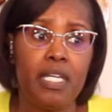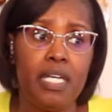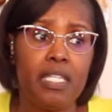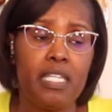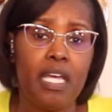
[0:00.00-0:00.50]

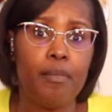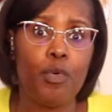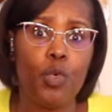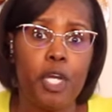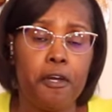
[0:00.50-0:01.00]
uh, that I'm
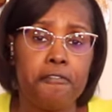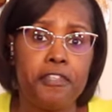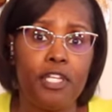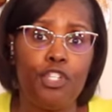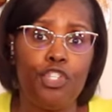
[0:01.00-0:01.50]
aware of
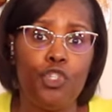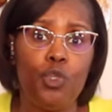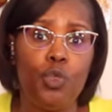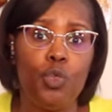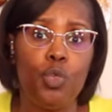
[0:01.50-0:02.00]
that
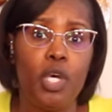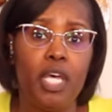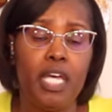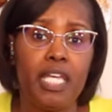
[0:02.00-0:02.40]
you